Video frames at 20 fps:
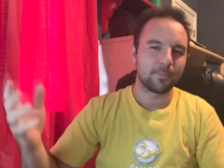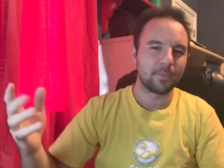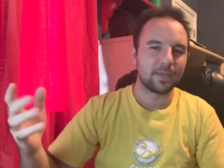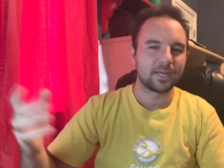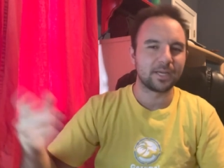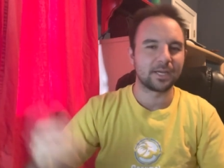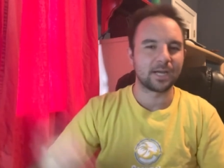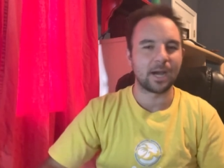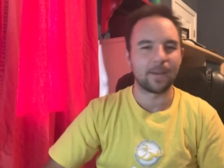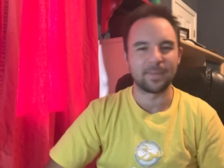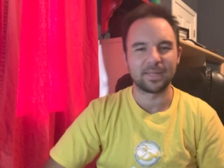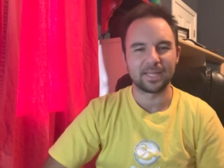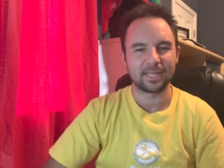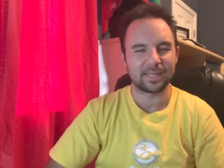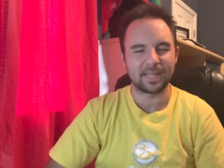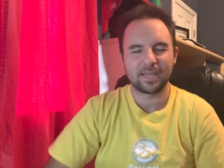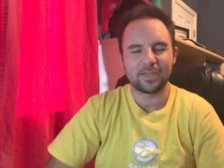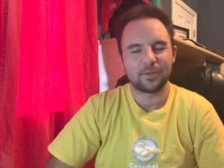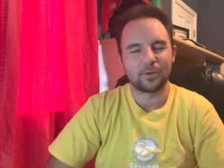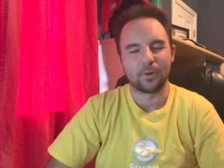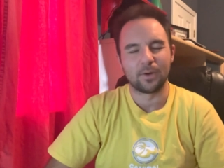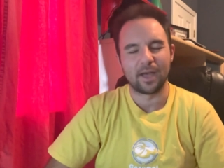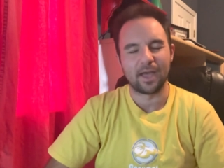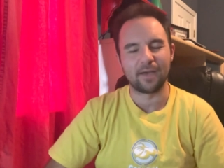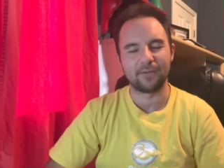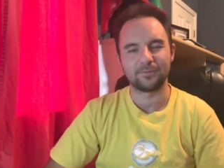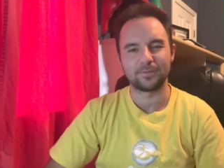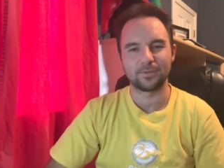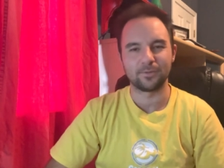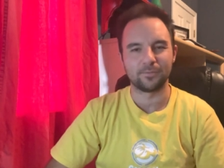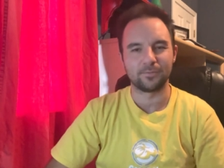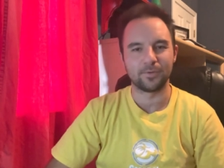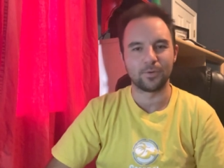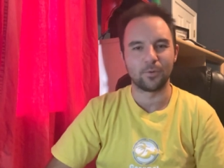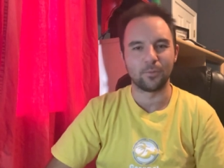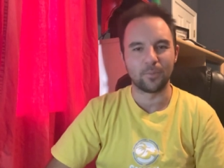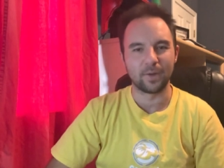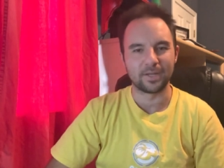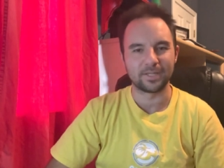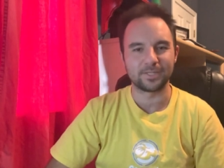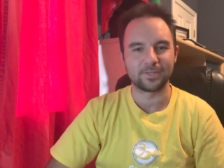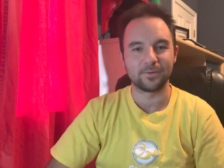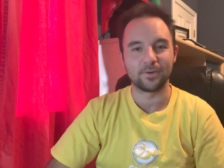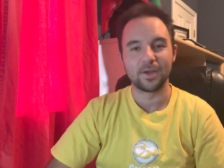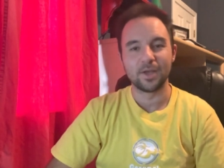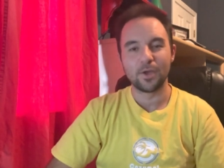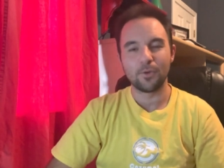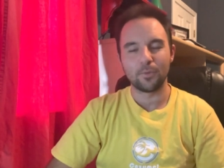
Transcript: make a comment like that, you don't have to if you don't want to.